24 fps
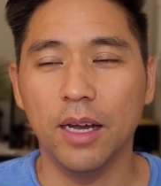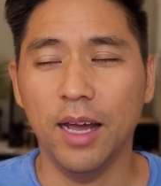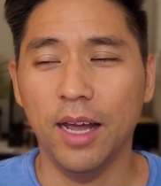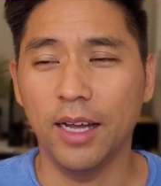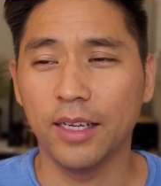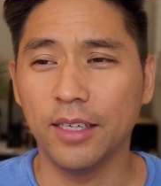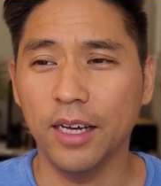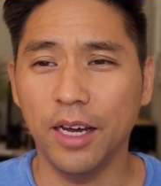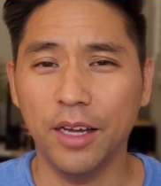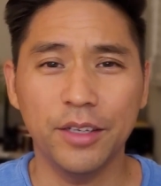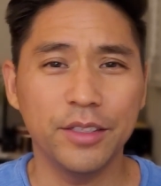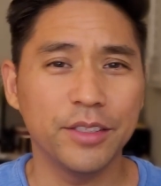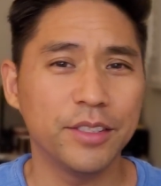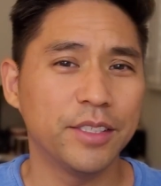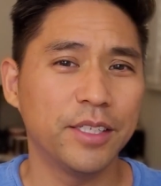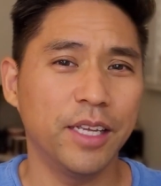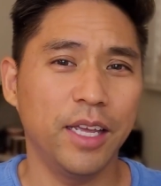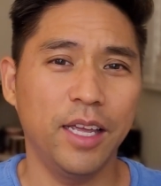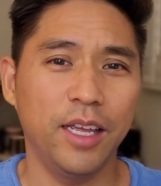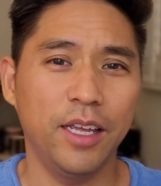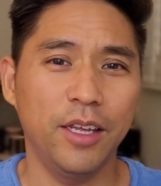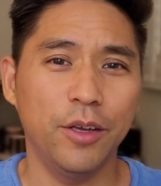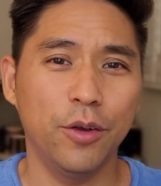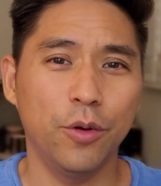I gotta
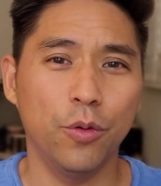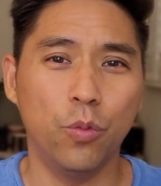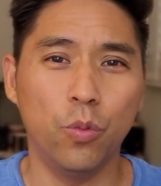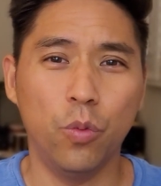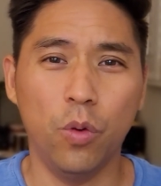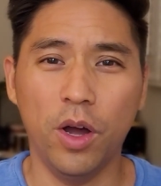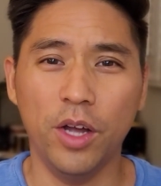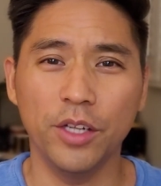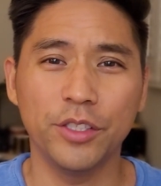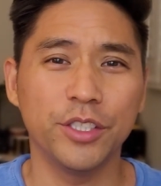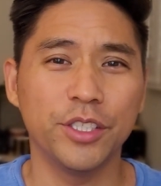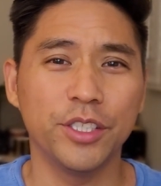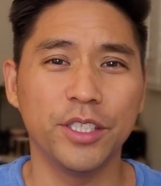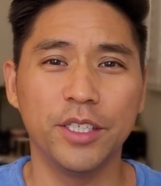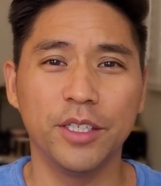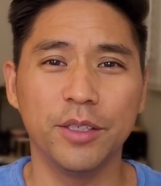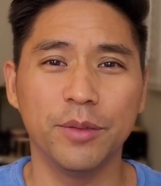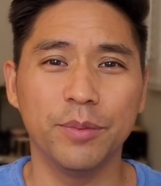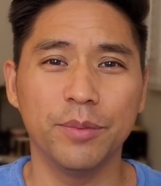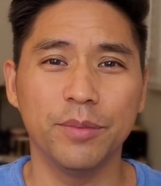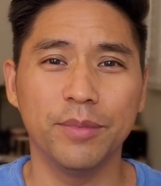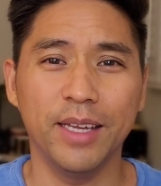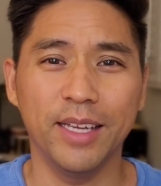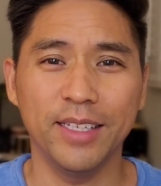say, watching
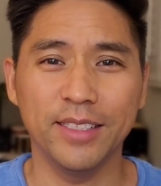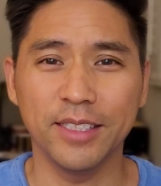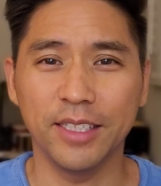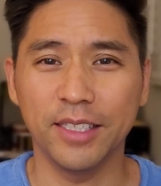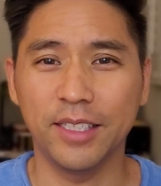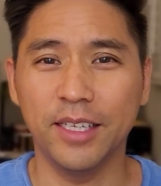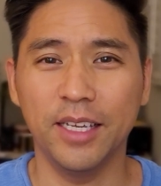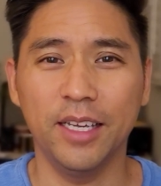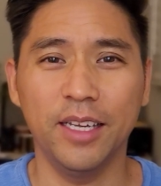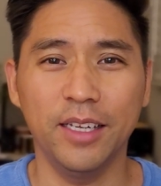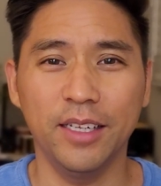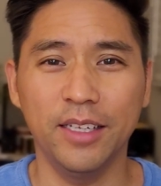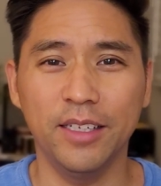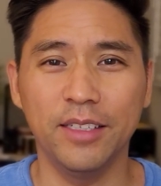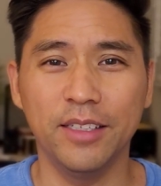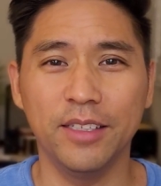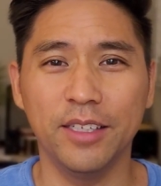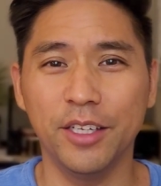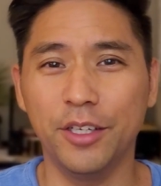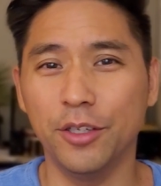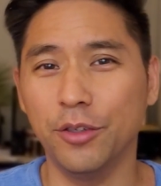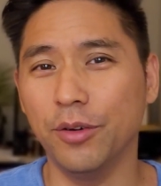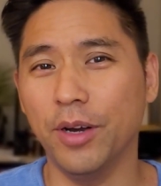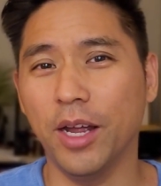him as a kid
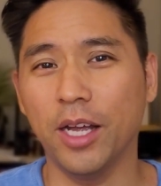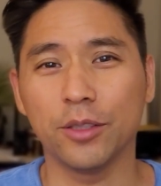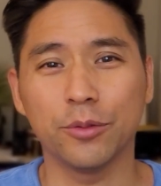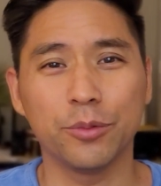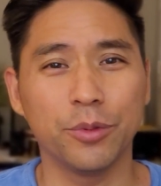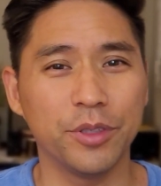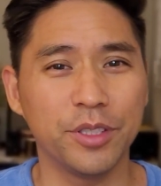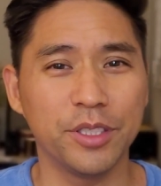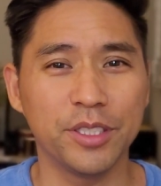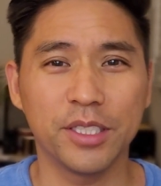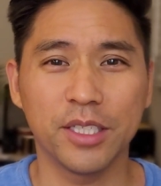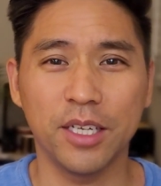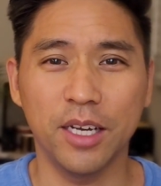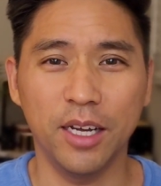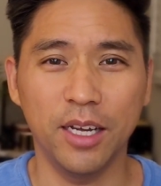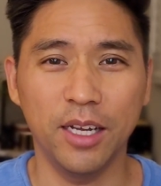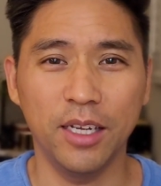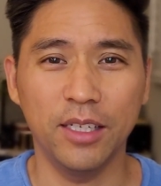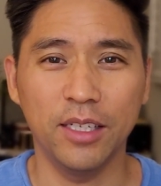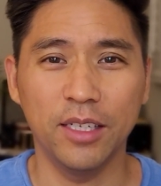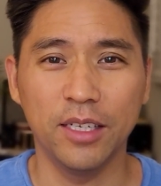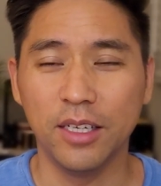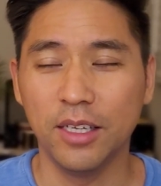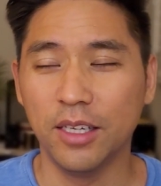interact with this
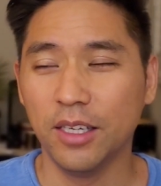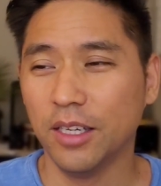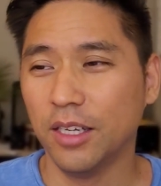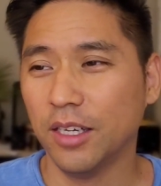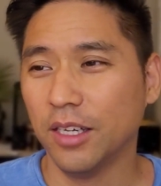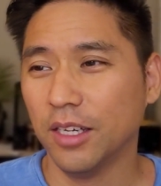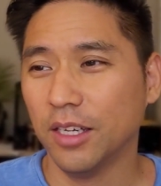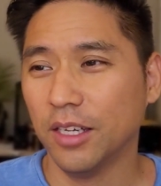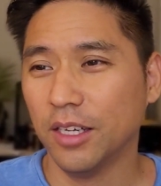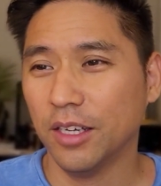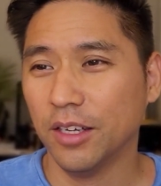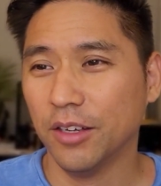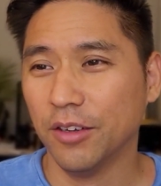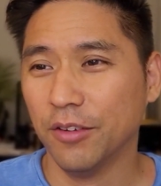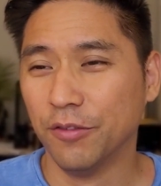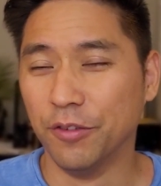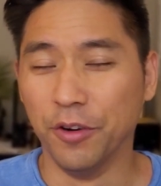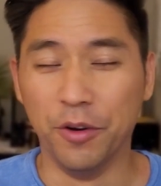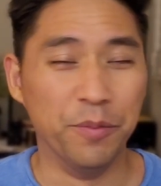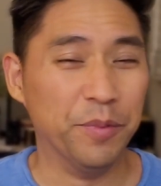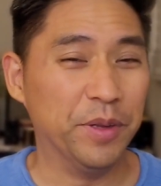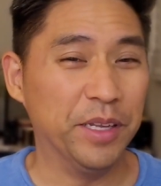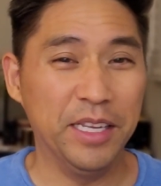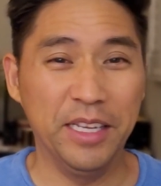guy,
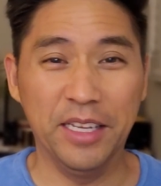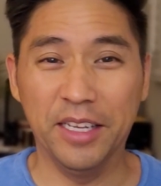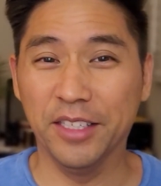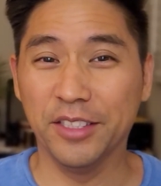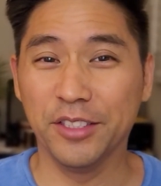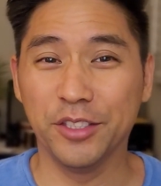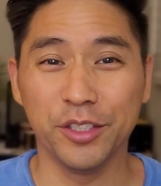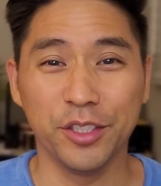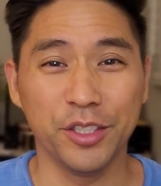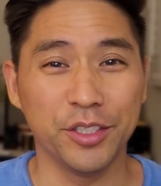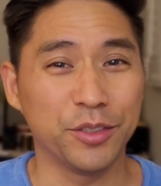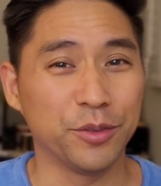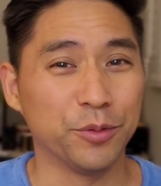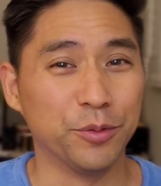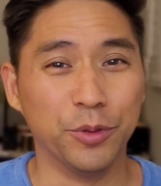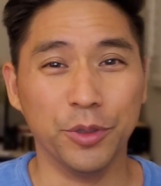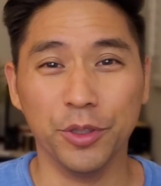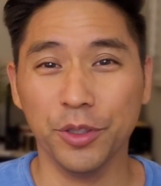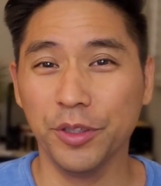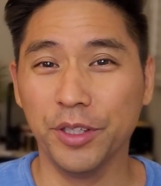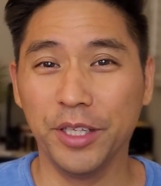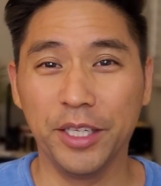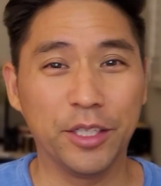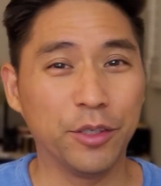for me, it's just
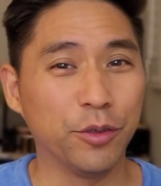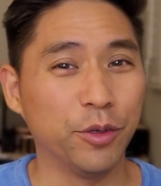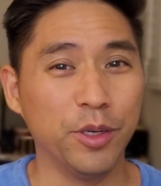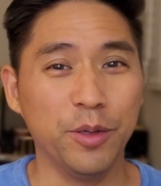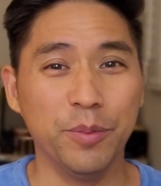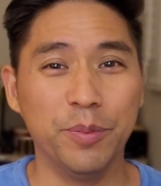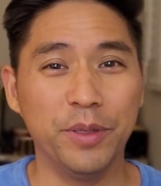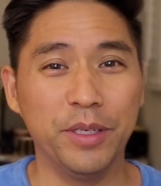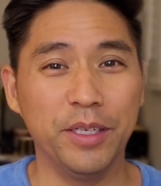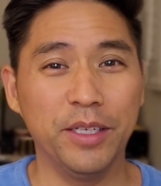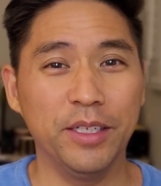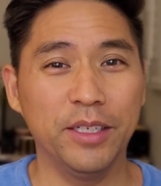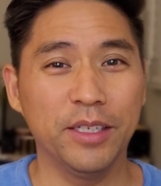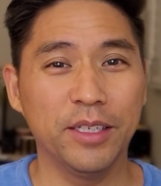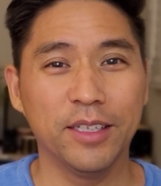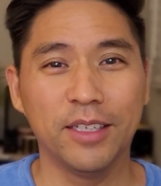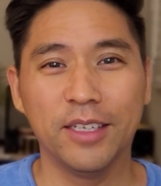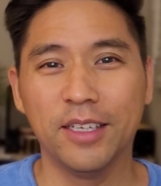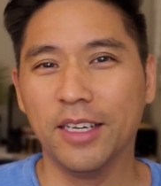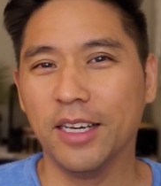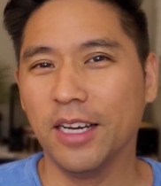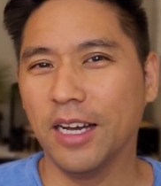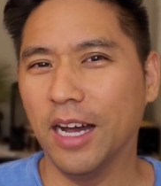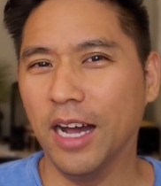really creepy.
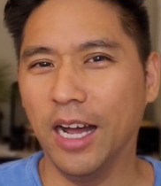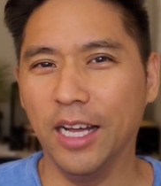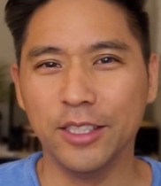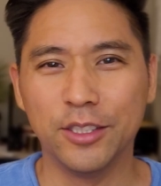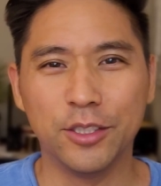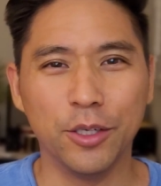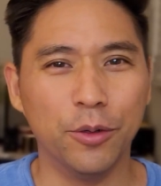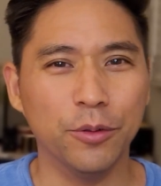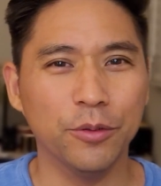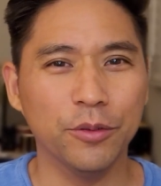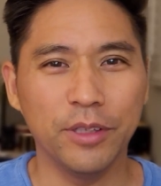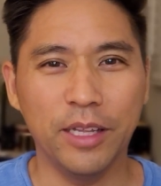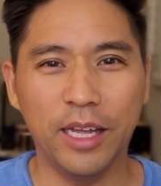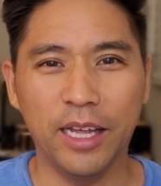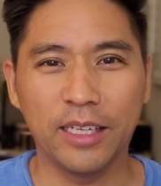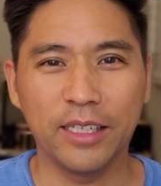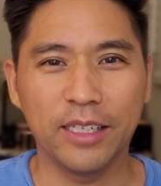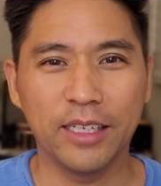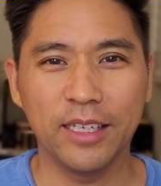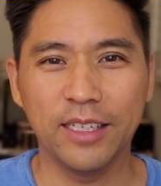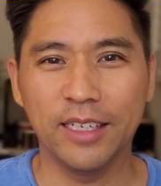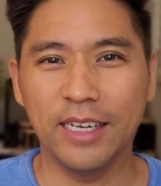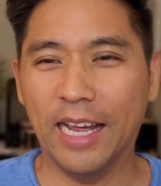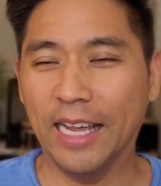I don't like
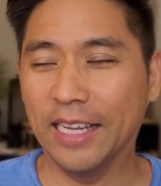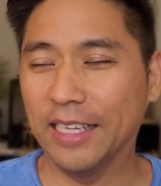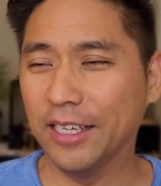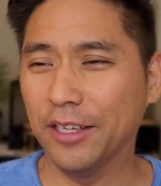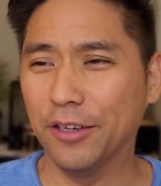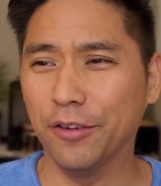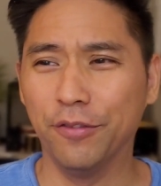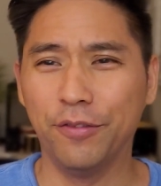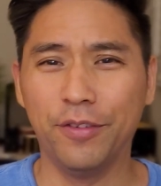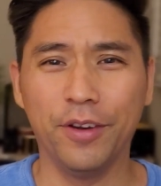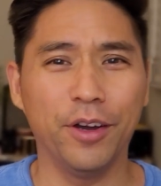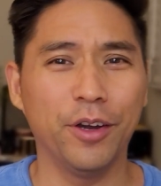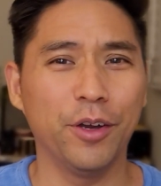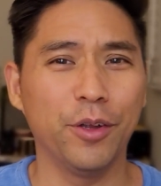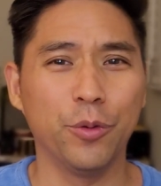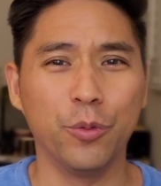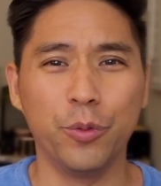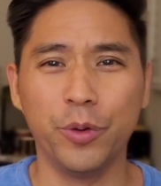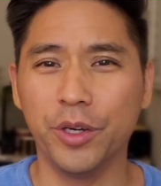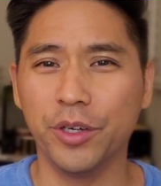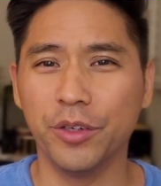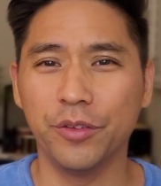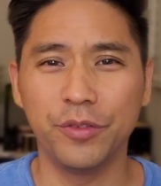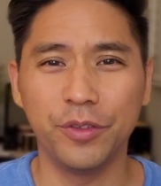it. I get a very
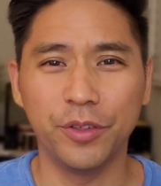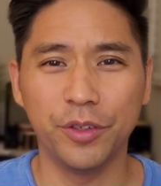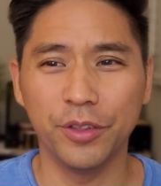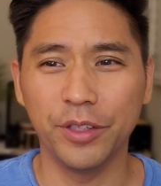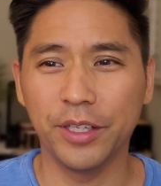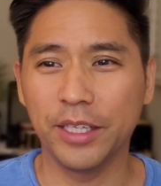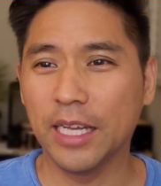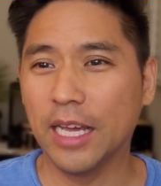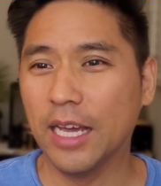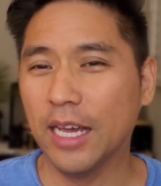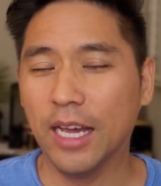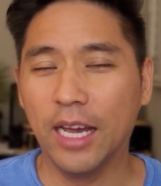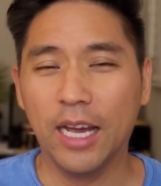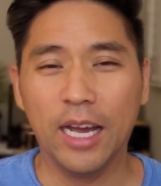weird feeling.